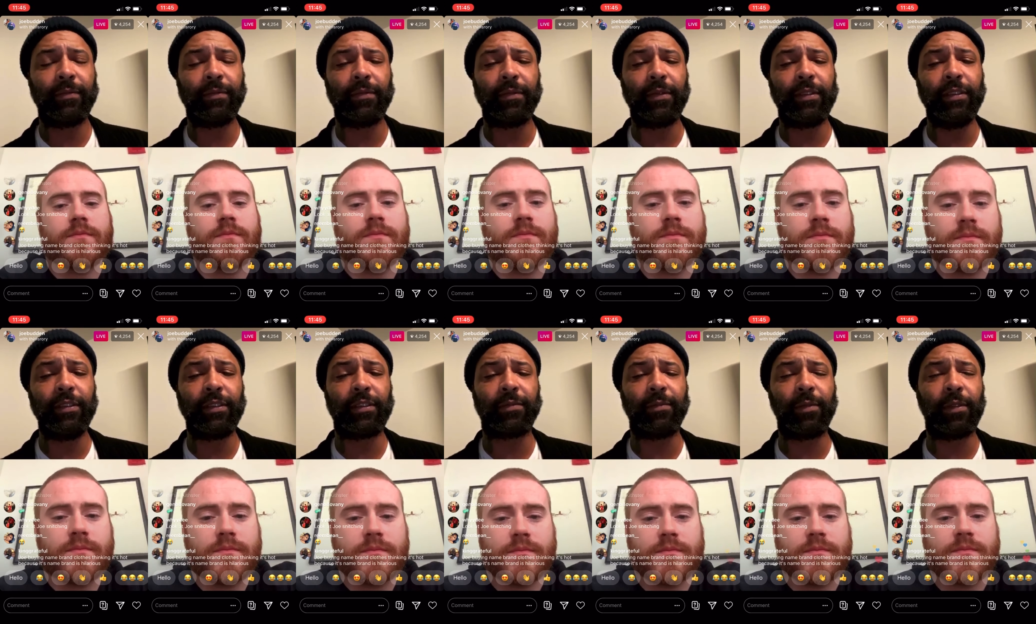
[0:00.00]
Speaker 1: He
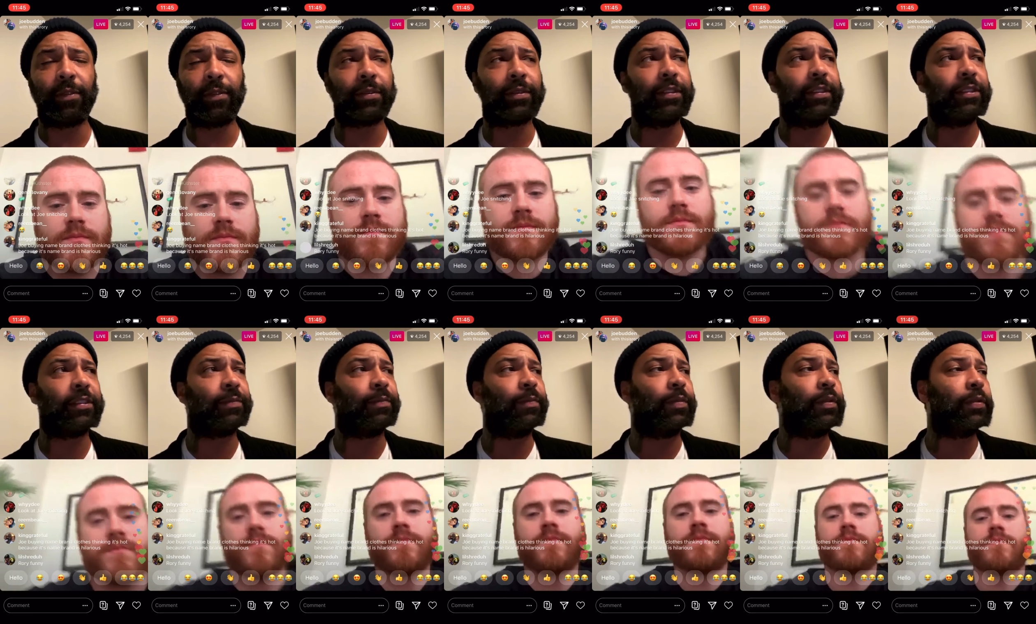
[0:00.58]
smoked
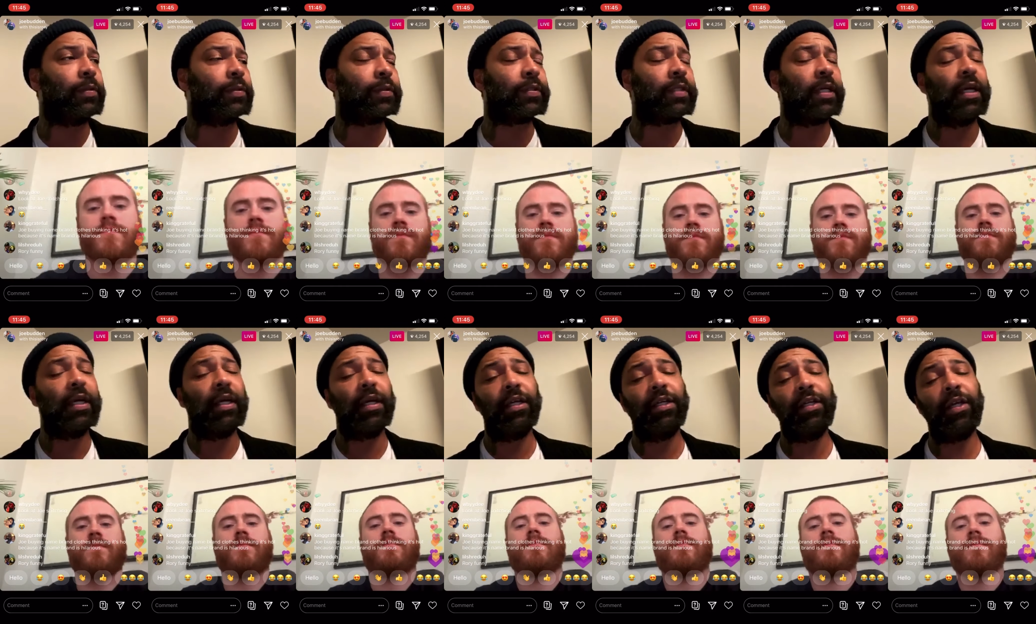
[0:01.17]
his boots.
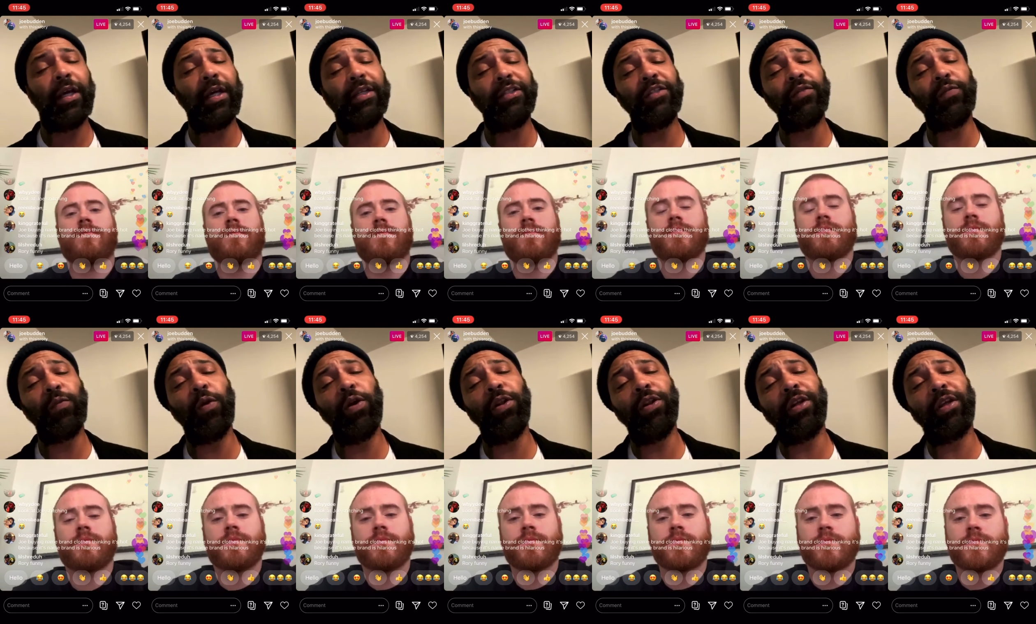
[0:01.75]
Yeah, I just
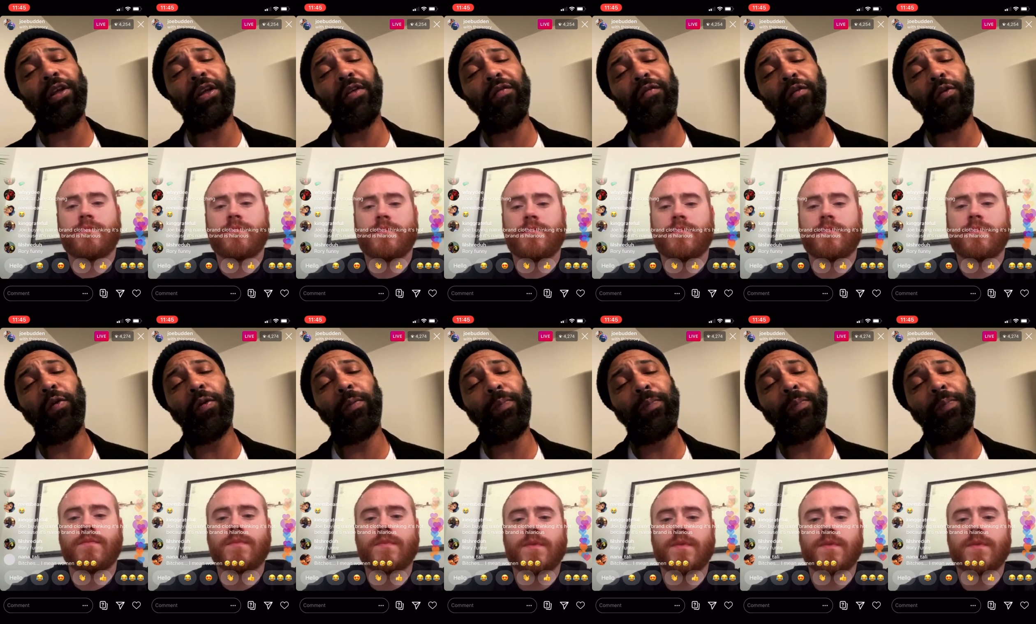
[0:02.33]
wanted to give you a